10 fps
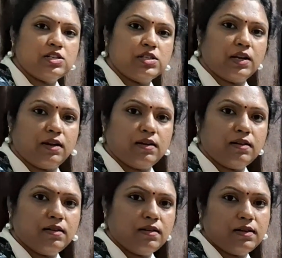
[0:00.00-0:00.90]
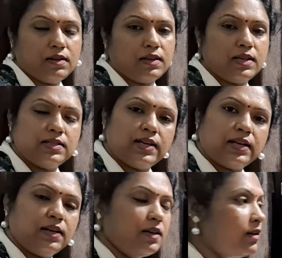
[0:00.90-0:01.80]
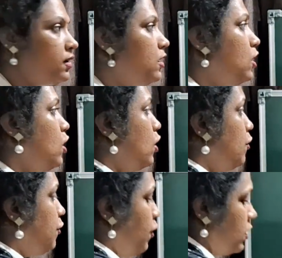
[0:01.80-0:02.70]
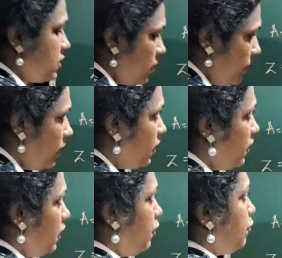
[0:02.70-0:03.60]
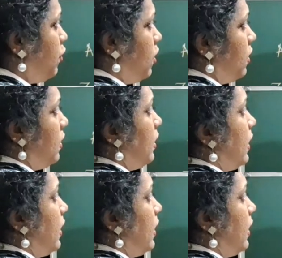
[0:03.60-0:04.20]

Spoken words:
shell. Is that clear? Similarly for